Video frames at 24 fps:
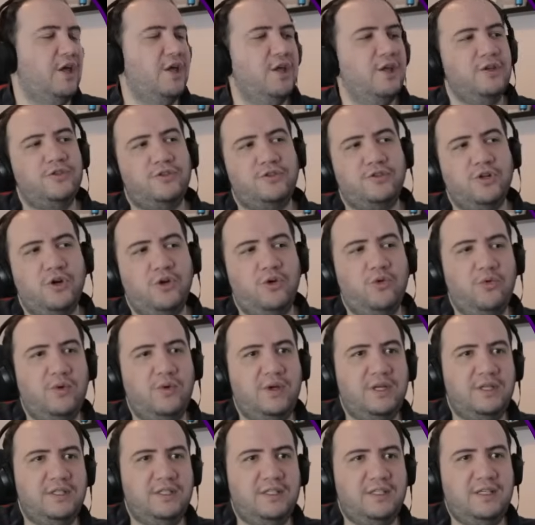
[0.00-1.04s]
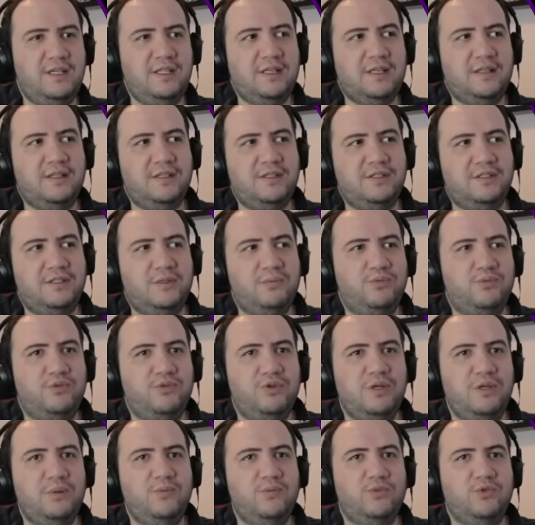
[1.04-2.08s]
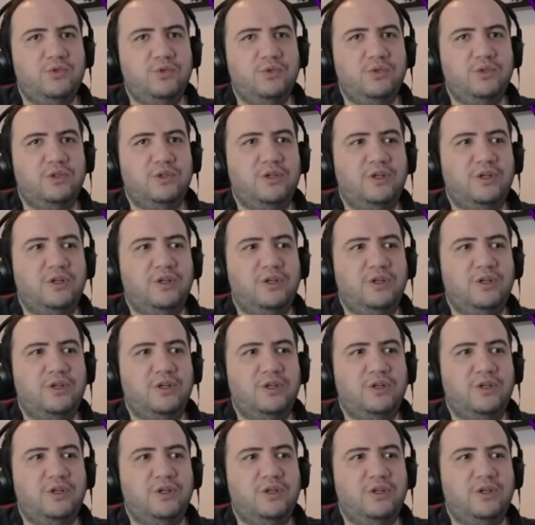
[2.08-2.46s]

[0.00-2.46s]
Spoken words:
So we can see that the supreme ruler